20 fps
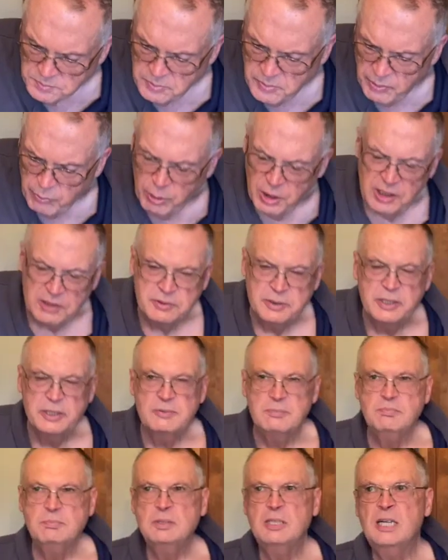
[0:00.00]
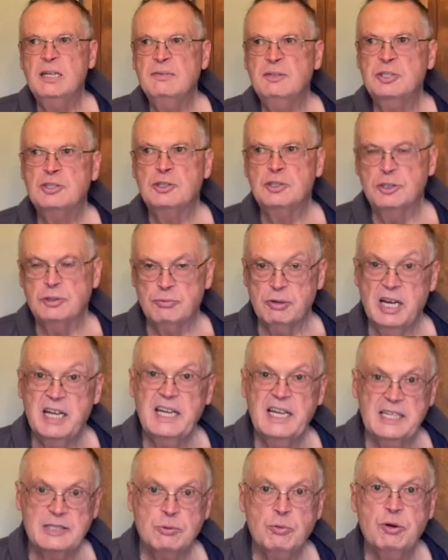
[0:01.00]
Well, the oven took right
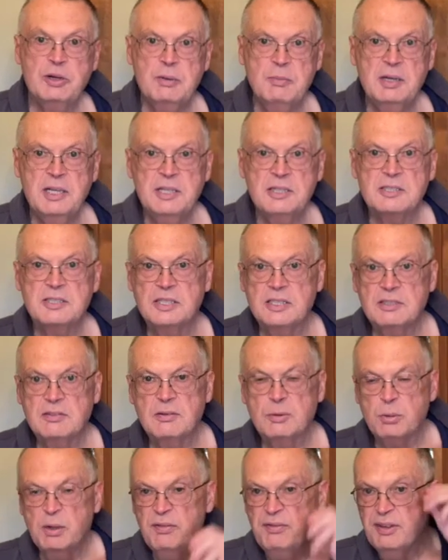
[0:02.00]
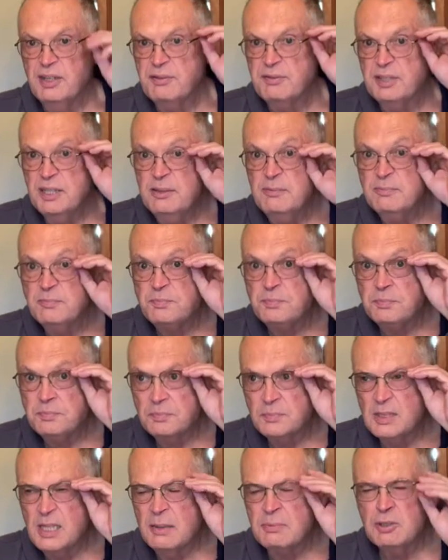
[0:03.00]
at 20 minutes at 350.
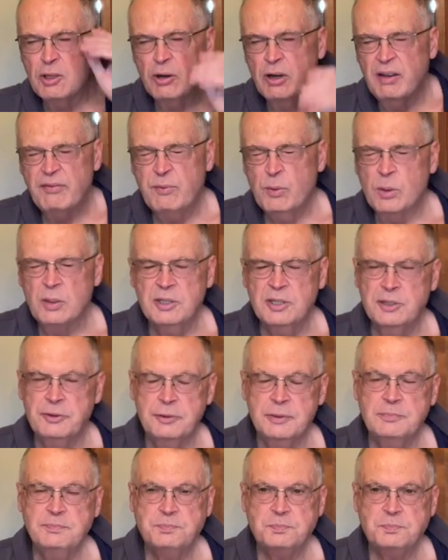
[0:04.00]
I'm sorry, at 400.